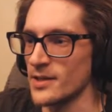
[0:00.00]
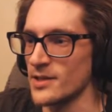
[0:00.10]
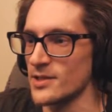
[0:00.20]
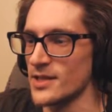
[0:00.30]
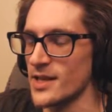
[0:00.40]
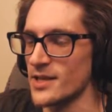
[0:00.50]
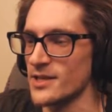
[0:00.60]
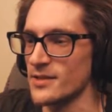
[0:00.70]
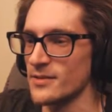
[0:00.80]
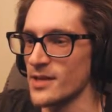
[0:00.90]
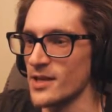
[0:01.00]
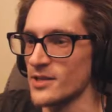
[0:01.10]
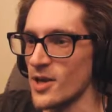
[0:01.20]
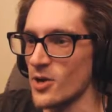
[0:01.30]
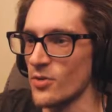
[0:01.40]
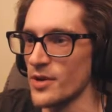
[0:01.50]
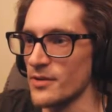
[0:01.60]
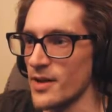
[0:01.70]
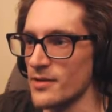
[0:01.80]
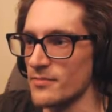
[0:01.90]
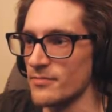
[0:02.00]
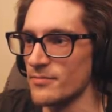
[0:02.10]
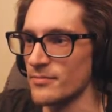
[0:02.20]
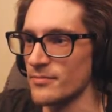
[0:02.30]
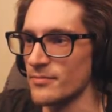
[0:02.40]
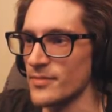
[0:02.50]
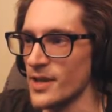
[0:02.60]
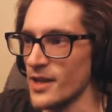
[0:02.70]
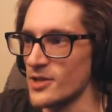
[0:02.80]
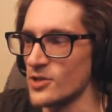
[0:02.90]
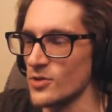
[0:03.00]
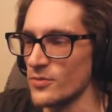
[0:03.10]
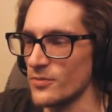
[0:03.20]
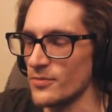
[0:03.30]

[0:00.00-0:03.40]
Because he gets hungry and he eats you.